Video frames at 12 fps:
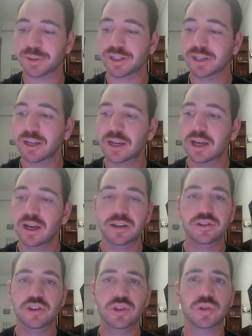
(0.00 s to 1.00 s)
But
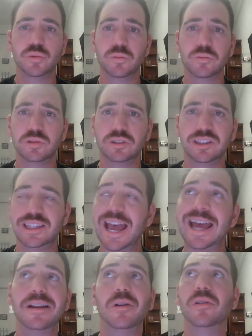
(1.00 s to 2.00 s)
it just
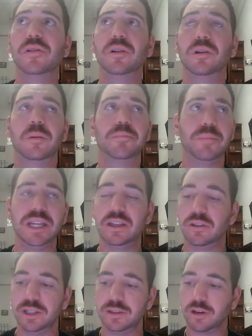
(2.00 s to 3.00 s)
that
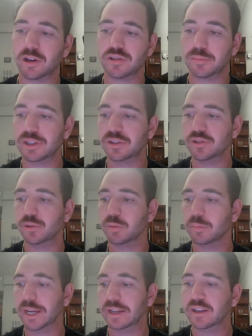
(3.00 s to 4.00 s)
immediately turns him into
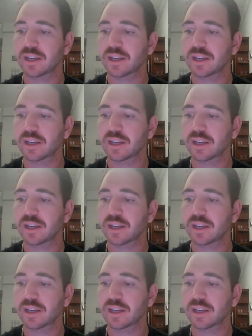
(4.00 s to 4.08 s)
Superman.